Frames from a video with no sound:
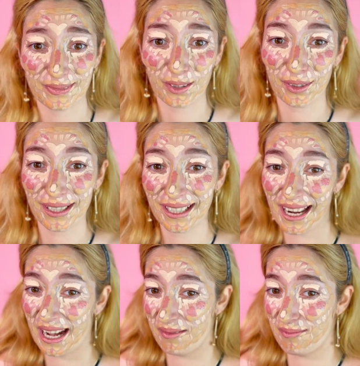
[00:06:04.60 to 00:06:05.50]
We're
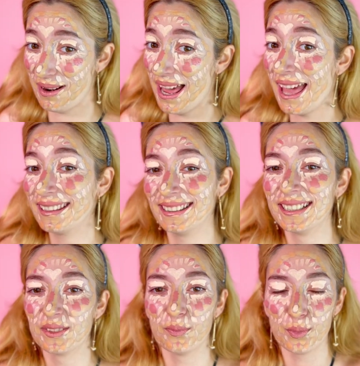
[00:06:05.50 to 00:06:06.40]
gonna blend
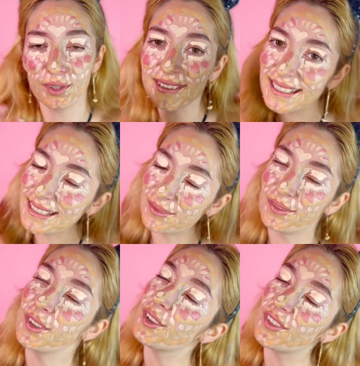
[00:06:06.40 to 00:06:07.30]
this
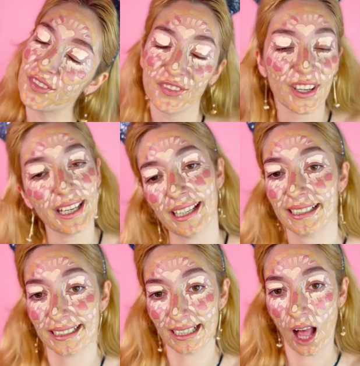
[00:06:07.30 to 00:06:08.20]
beautiful
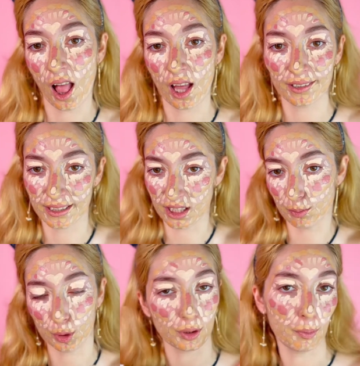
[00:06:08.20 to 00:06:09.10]
thing, this
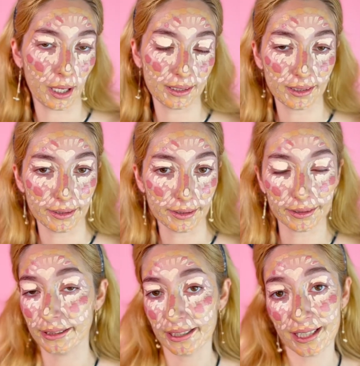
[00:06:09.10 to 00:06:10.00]
beauty painting.
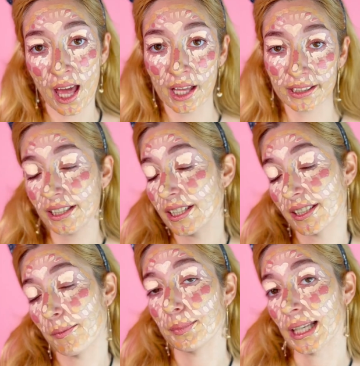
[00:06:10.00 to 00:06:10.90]
This is
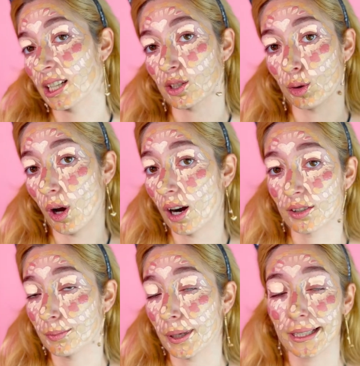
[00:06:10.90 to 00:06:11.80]
a Picasso
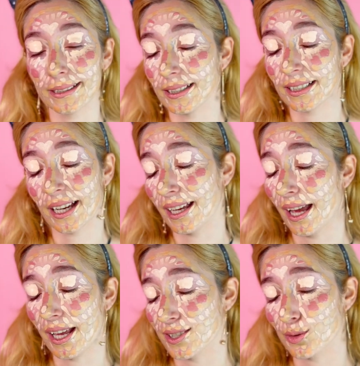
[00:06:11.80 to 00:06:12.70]
art painting,
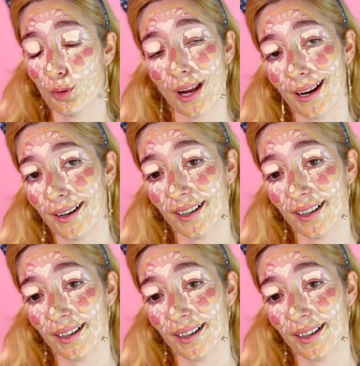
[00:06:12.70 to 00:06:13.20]
I swear.